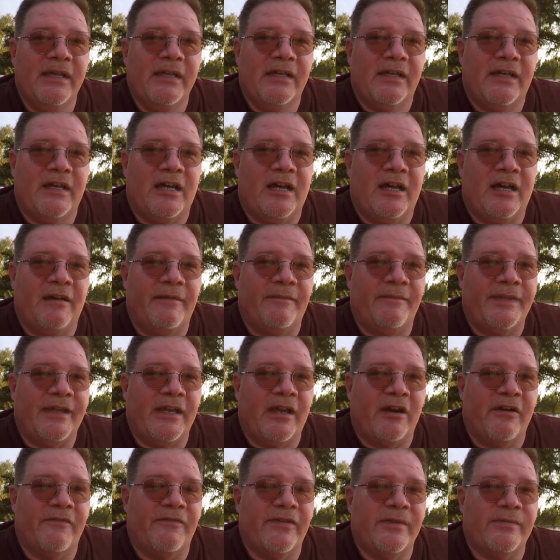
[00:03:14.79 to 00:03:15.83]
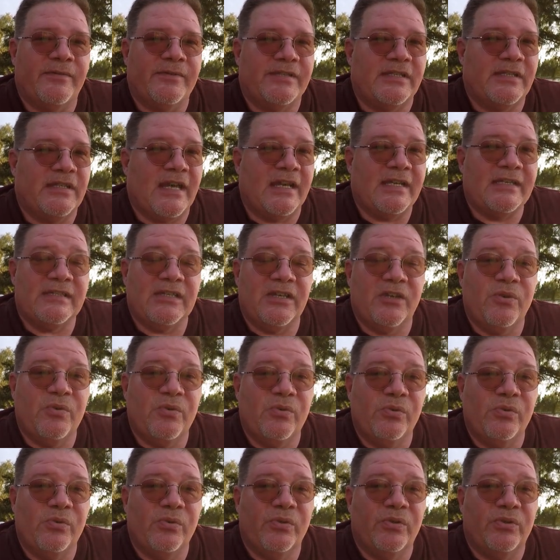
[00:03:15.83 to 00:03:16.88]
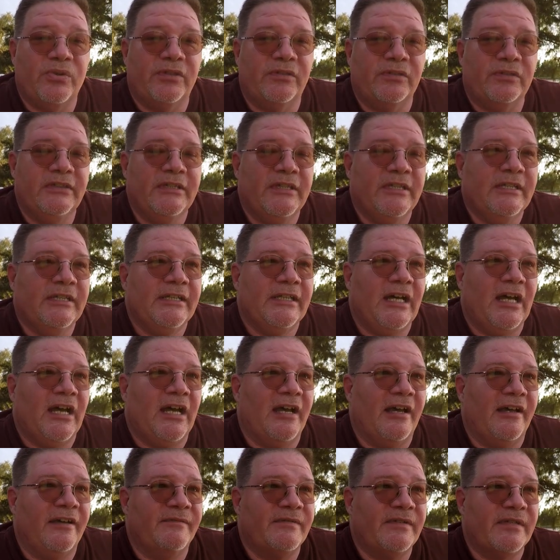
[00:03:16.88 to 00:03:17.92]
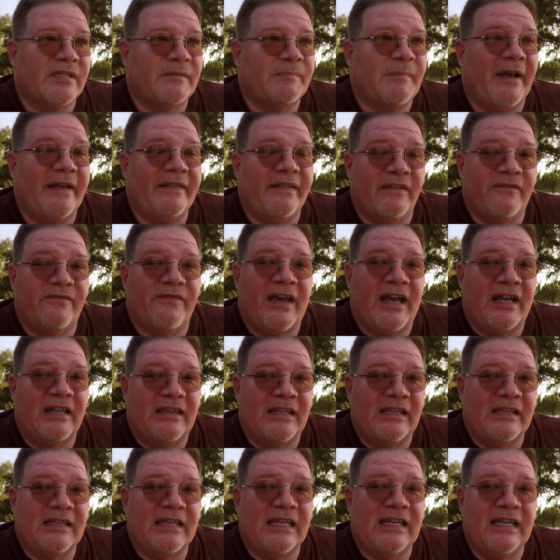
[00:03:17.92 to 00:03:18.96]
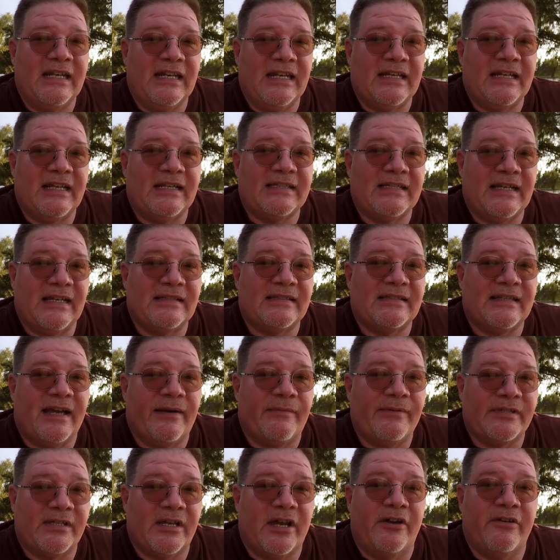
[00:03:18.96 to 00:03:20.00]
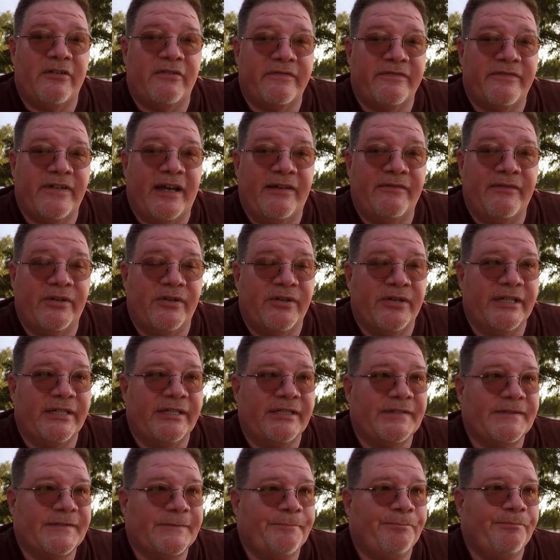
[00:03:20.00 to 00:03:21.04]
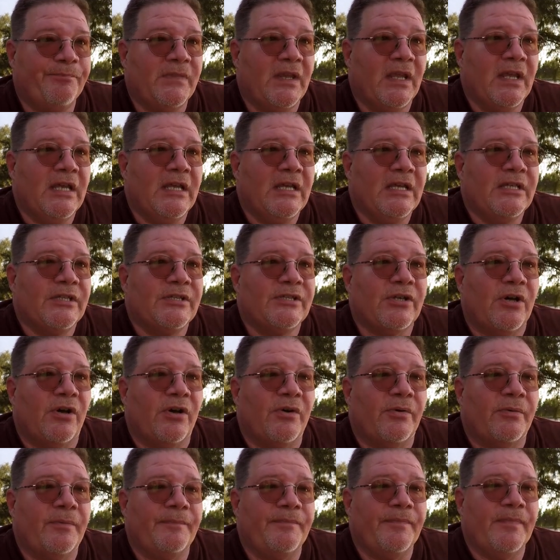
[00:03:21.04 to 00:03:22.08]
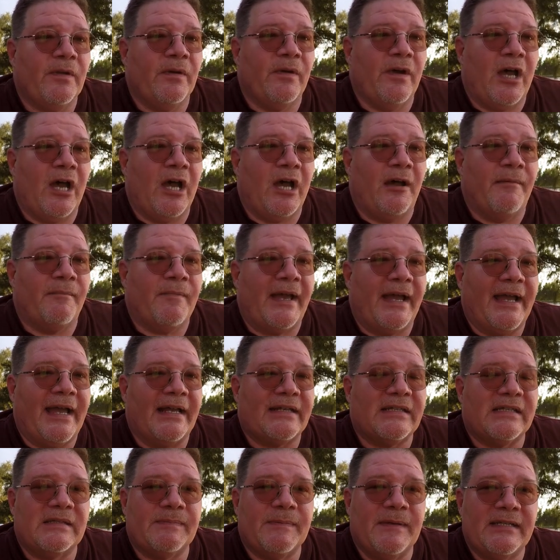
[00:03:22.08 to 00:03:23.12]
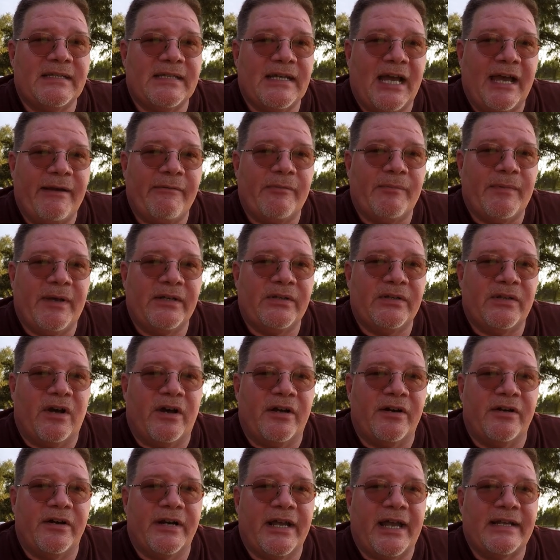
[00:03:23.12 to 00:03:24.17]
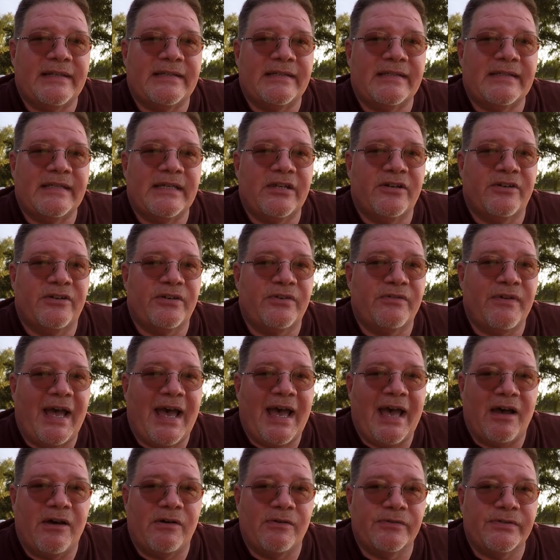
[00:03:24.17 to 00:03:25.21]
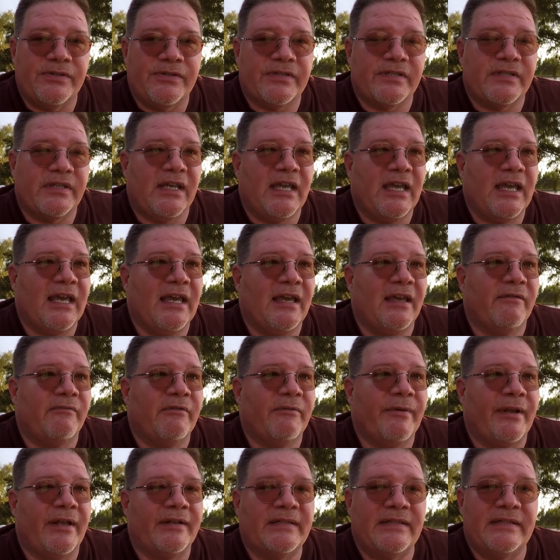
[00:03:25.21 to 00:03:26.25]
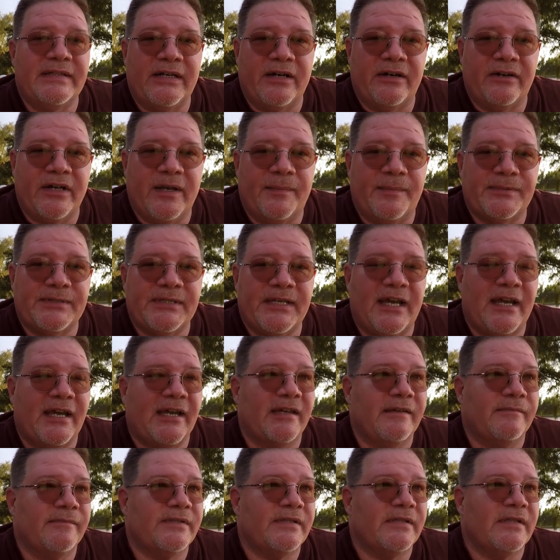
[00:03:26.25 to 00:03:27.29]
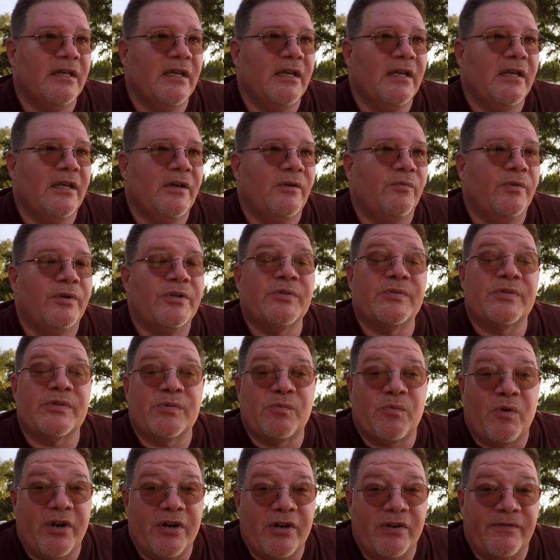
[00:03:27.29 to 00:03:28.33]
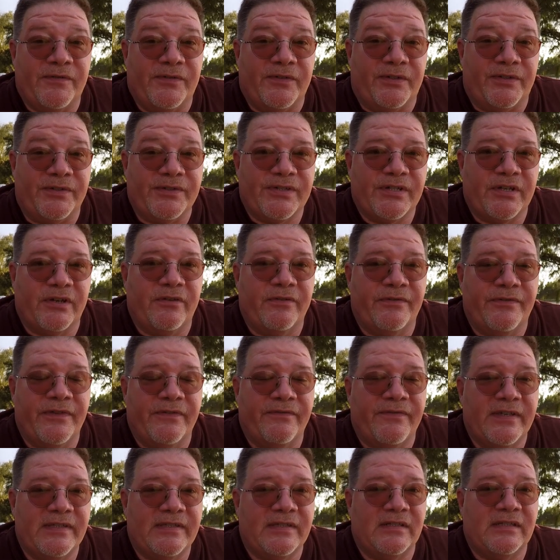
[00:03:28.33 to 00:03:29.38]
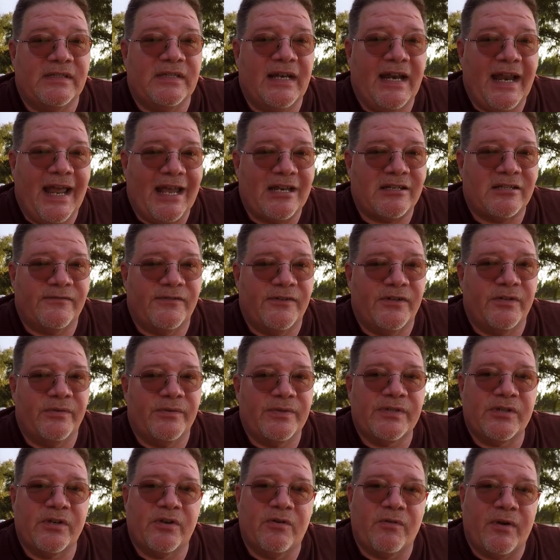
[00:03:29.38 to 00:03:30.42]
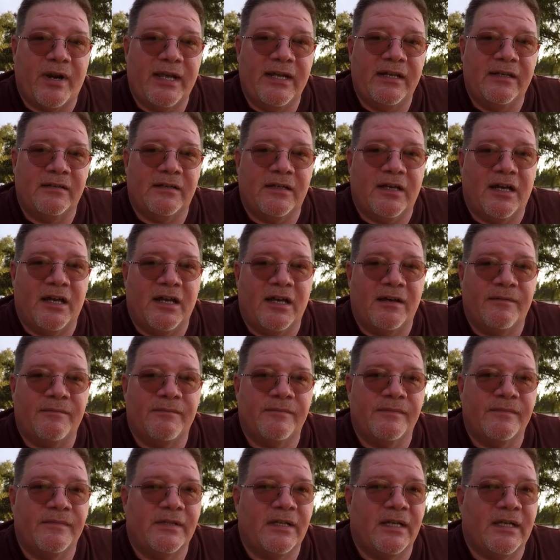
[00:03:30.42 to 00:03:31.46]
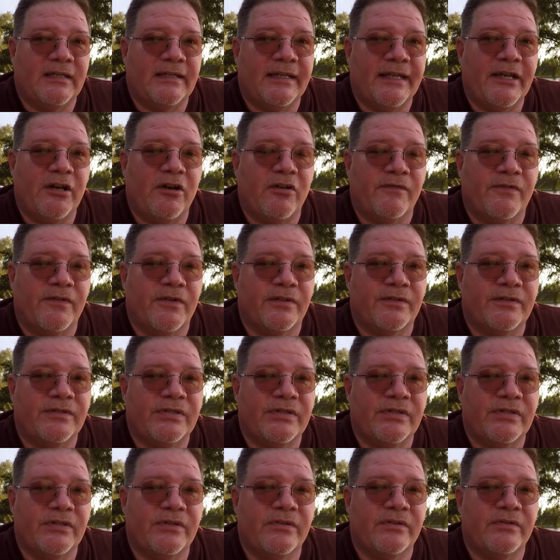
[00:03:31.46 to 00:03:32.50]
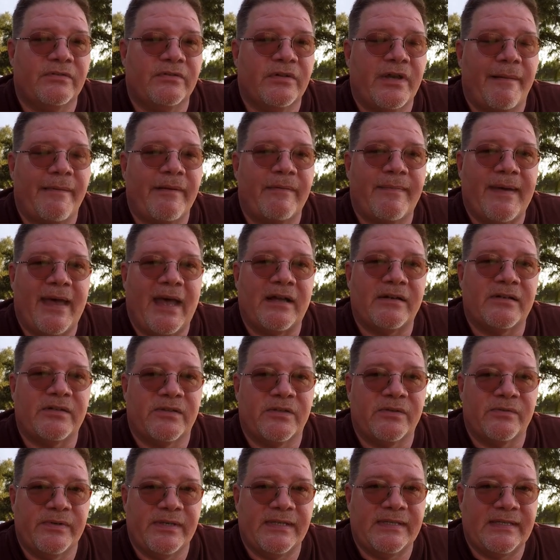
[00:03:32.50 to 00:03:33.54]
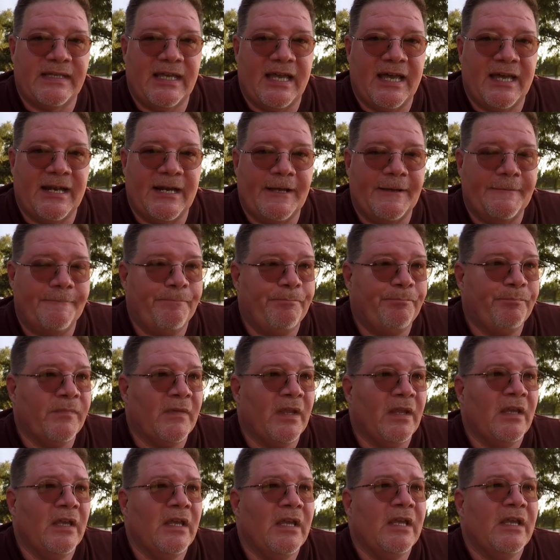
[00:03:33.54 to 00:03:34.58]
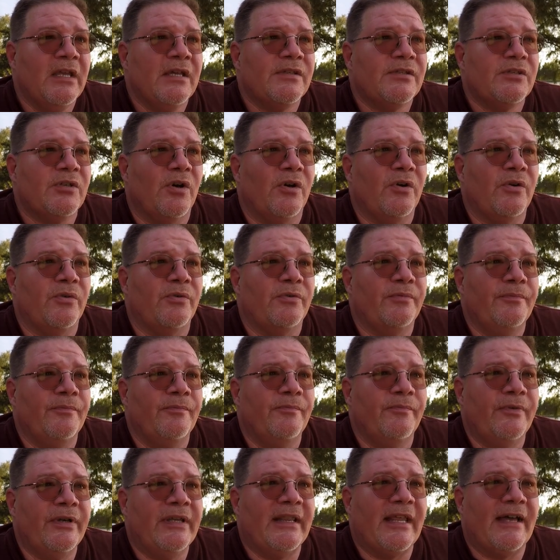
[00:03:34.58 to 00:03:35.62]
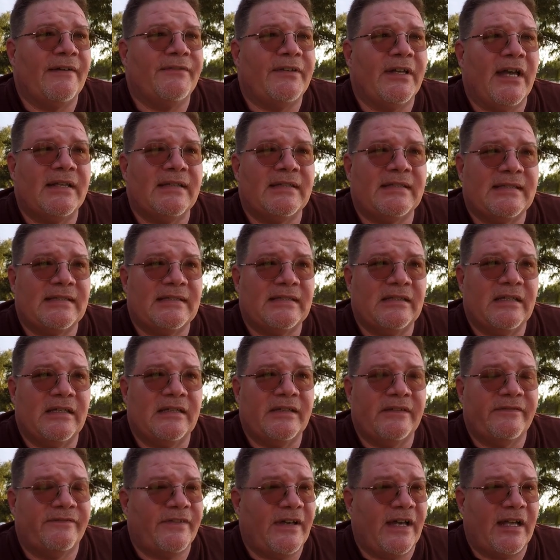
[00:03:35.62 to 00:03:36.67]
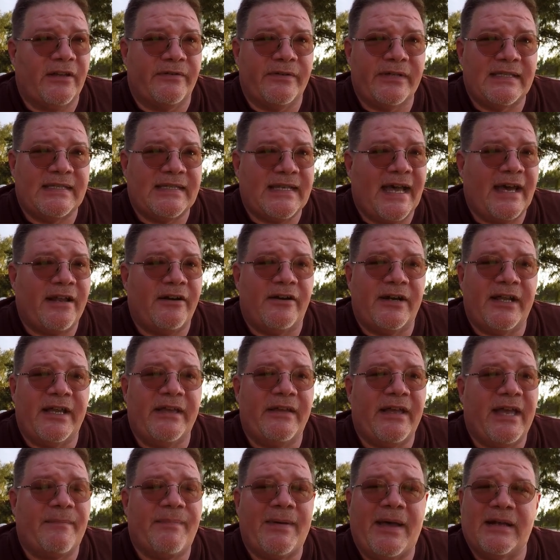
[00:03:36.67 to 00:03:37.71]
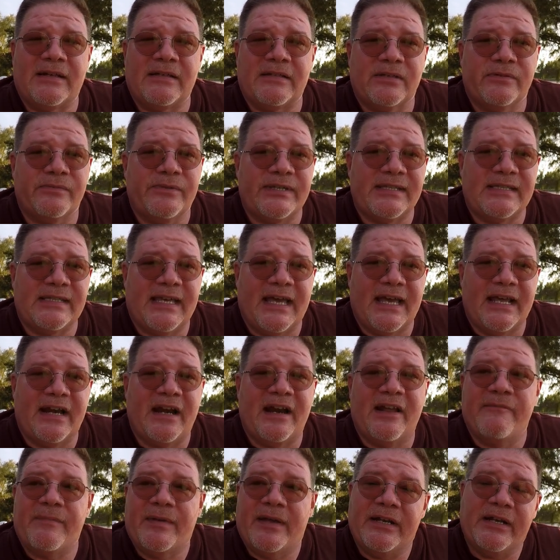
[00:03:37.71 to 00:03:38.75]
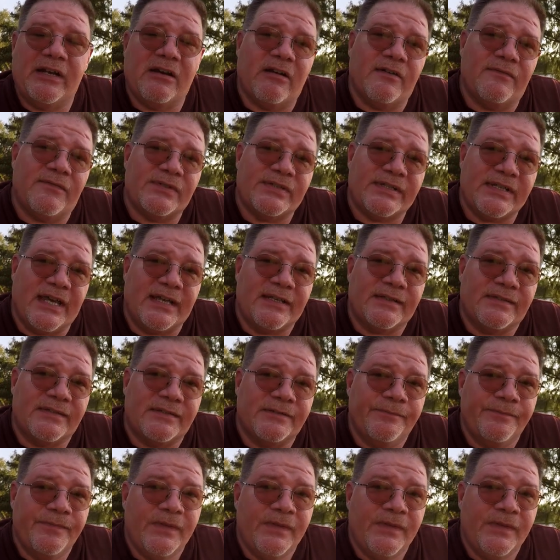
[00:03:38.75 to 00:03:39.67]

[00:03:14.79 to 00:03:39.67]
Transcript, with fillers: Um, the RV was nice and cool, uh, despite the fact that the heat index outside was 105 degrees. So um, I got to spend time with my daughter. I got to see her new house and we went out to dinner a couple times, which was wonderful. So the visit to Nashville was a great um, uh, layover to coming back to Louisiana. So we left on the following Saturday, got back to Louisiana, and I've been here ever since.